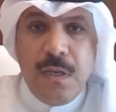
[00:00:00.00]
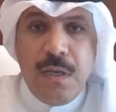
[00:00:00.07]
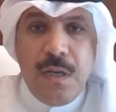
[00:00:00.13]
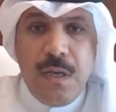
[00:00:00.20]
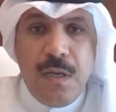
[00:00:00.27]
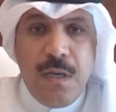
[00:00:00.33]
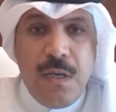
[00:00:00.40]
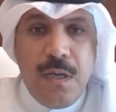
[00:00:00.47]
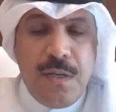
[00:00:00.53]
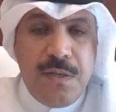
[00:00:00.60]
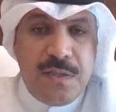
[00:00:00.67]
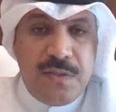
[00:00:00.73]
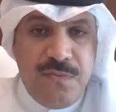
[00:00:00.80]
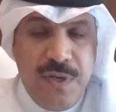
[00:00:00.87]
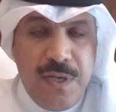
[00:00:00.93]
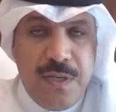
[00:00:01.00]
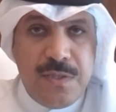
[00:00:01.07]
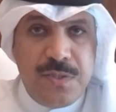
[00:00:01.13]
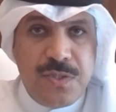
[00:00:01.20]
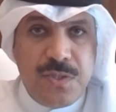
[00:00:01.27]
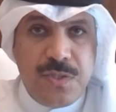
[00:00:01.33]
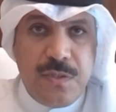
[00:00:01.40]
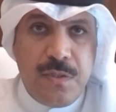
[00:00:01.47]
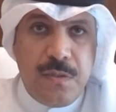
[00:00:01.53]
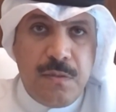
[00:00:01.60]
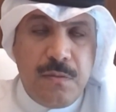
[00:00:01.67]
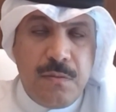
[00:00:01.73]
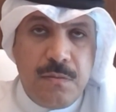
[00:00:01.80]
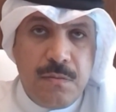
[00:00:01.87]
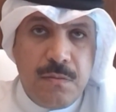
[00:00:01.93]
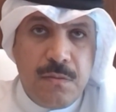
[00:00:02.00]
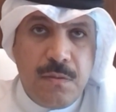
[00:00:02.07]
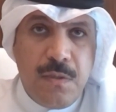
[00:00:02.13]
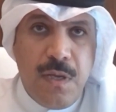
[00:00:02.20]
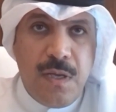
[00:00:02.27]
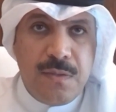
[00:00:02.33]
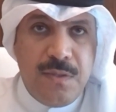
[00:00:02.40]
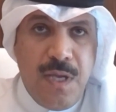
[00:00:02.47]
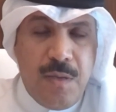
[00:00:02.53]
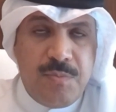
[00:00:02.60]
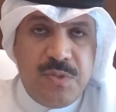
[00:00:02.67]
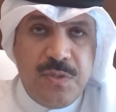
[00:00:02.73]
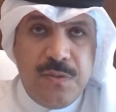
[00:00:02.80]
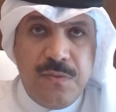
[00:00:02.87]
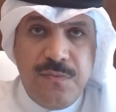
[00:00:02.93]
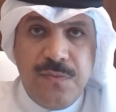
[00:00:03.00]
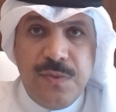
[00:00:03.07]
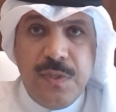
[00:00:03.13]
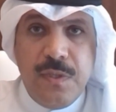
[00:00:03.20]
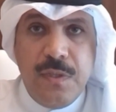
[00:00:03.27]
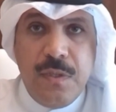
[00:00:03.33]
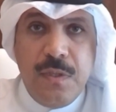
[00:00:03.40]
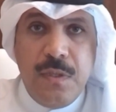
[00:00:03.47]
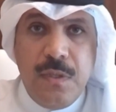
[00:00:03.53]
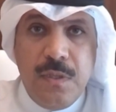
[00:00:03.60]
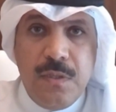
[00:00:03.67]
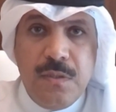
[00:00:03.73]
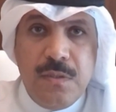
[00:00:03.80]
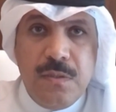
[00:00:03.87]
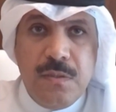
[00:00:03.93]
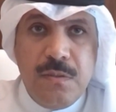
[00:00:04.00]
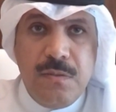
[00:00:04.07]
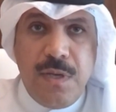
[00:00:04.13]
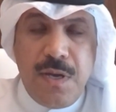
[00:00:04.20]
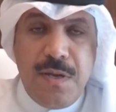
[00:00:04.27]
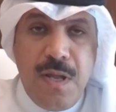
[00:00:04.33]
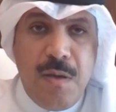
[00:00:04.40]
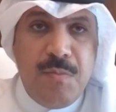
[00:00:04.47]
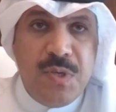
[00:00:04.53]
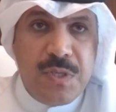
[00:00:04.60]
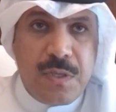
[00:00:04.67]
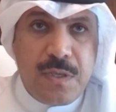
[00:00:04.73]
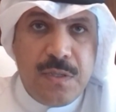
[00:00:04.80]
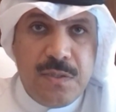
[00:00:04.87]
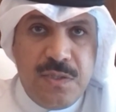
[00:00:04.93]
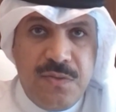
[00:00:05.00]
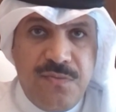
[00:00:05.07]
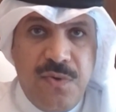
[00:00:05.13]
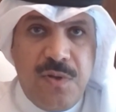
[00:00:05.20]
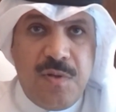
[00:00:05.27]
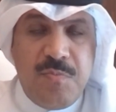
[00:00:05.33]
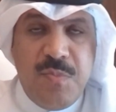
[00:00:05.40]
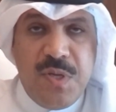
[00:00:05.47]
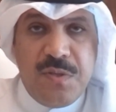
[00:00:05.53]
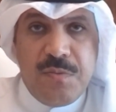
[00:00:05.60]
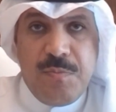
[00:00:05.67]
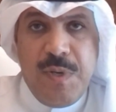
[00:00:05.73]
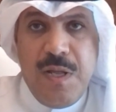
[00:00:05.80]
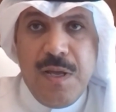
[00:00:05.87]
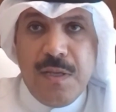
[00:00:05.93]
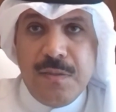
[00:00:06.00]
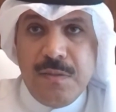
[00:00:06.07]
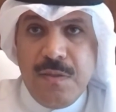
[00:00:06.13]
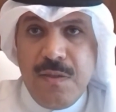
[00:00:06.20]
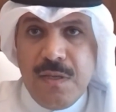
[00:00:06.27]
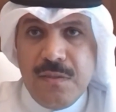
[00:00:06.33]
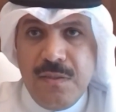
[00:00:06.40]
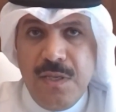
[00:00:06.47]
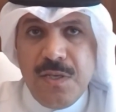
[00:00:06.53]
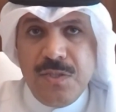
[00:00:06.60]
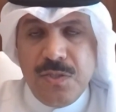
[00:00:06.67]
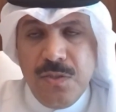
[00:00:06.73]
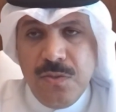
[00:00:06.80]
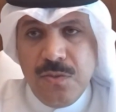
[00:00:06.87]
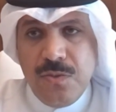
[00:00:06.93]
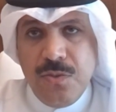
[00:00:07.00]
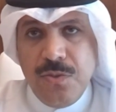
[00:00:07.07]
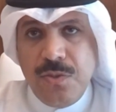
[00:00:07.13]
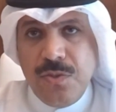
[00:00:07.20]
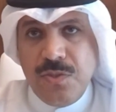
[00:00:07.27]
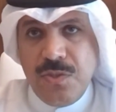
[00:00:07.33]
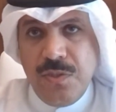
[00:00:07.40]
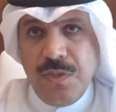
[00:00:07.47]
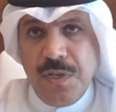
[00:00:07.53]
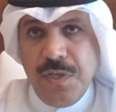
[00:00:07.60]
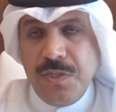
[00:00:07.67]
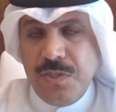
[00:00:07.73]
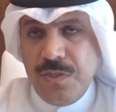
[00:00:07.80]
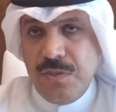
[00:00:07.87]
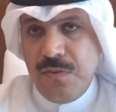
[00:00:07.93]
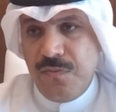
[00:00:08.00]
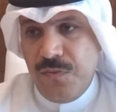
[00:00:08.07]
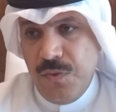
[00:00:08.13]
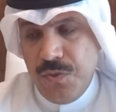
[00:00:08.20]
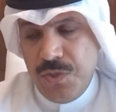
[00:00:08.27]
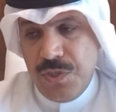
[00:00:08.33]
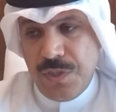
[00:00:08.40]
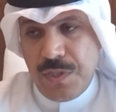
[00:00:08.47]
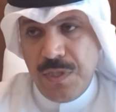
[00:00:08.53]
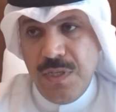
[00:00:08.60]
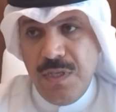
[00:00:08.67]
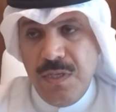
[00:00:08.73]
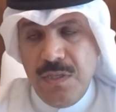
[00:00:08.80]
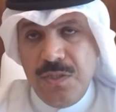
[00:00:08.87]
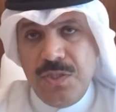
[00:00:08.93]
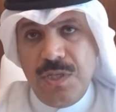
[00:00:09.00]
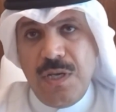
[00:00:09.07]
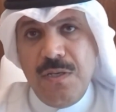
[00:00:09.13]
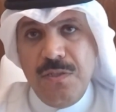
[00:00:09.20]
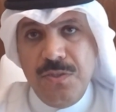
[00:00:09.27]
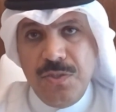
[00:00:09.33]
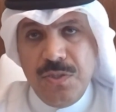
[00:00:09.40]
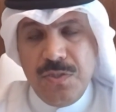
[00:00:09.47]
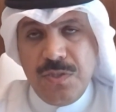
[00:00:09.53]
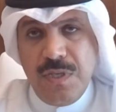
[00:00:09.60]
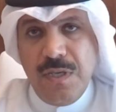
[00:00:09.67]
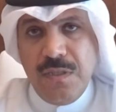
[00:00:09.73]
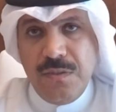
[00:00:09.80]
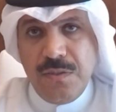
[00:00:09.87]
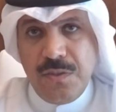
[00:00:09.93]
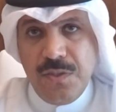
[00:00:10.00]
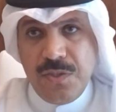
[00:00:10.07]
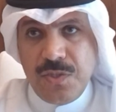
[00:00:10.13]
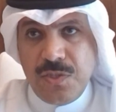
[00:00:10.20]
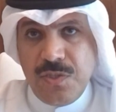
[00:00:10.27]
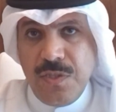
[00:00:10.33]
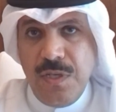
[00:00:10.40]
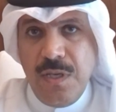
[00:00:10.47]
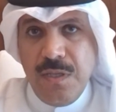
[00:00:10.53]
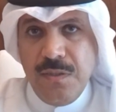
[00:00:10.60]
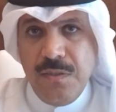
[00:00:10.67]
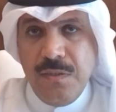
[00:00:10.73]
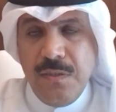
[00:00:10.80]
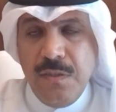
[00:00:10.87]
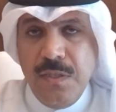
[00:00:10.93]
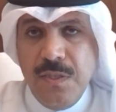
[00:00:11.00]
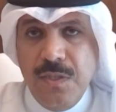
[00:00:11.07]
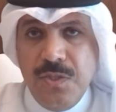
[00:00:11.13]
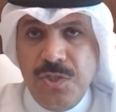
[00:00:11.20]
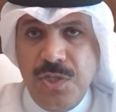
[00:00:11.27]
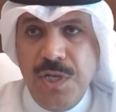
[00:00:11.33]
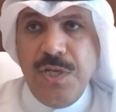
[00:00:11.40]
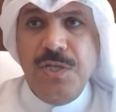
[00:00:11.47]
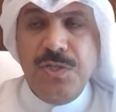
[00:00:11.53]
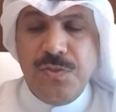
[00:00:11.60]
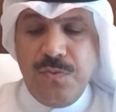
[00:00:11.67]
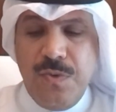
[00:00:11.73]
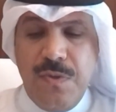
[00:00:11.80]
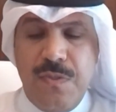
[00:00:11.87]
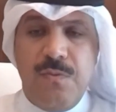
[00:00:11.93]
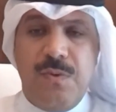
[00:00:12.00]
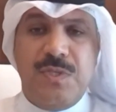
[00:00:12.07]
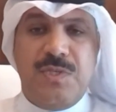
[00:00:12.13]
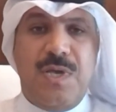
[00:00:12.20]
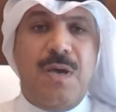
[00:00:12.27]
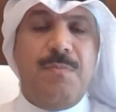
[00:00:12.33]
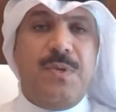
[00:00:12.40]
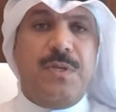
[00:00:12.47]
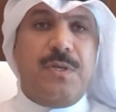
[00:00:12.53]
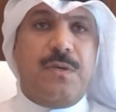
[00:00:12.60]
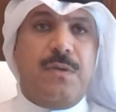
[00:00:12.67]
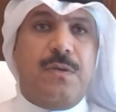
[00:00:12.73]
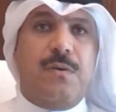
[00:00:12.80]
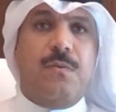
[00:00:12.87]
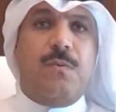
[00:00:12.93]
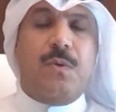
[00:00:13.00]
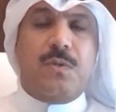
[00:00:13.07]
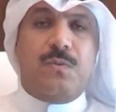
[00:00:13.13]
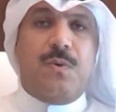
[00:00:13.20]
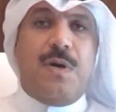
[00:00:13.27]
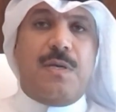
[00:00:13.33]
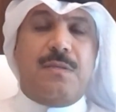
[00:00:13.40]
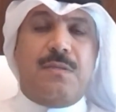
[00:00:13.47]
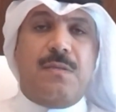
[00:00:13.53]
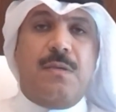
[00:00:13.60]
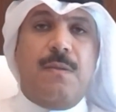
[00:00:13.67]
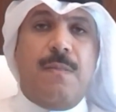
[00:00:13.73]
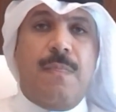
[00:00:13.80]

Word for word: uh an advanced, uh, adaptive, uh, dynamic uh, development plan that takes into consideration future challenges and risks and change with what's happening worldwide.